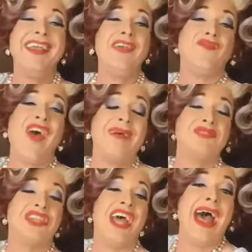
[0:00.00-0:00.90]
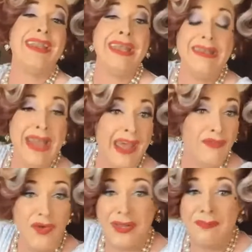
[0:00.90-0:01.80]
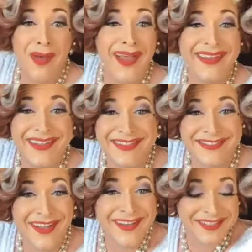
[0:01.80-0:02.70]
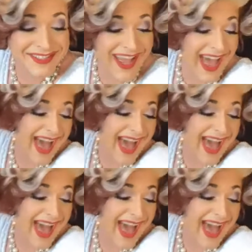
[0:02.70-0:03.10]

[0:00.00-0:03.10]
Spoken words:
If I'm shining, everybody's gonna shine.